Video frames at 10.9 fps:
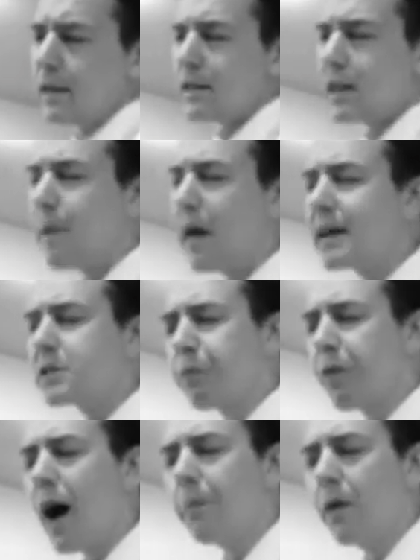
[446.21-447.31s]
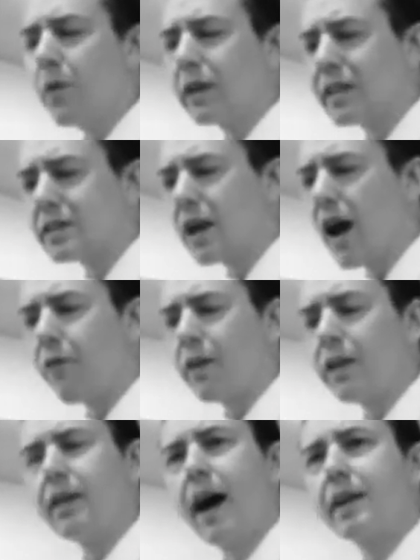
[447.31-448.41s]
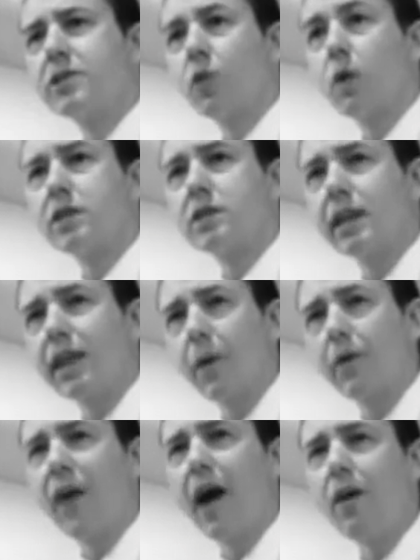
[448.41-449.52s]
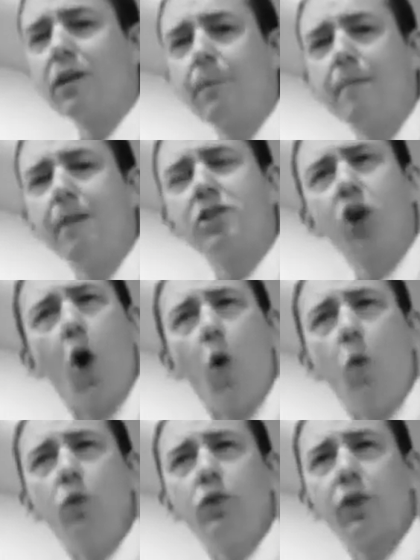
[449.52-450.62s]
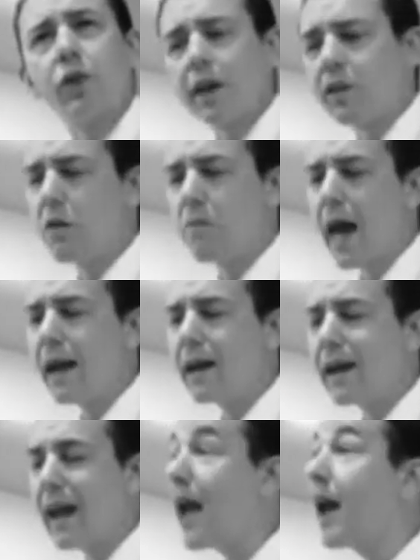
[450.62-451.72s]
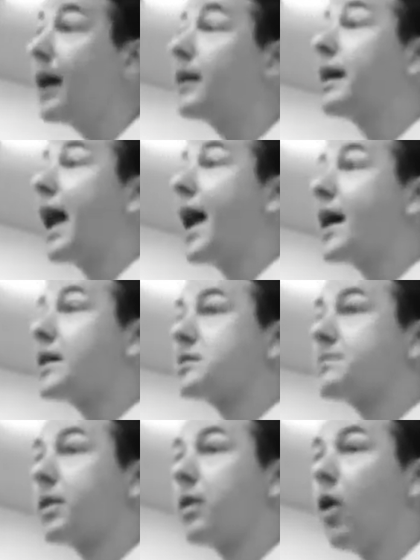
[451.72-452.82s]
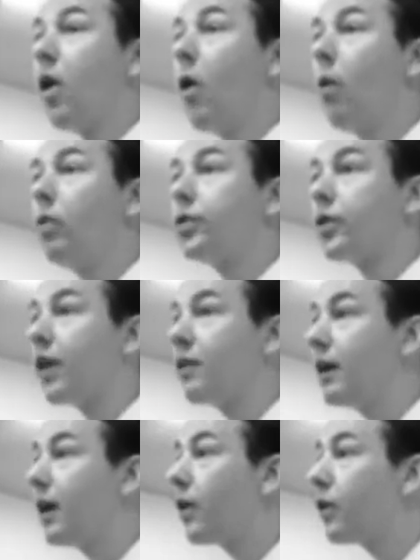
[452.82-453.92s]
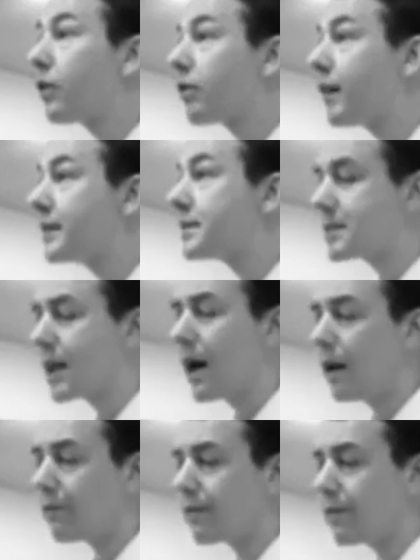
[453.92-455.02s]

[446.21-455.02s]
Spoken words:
The biggest problem with discovering the dinosaurs is that they were found to be much older than humanity and, gasp, older than the earth itself.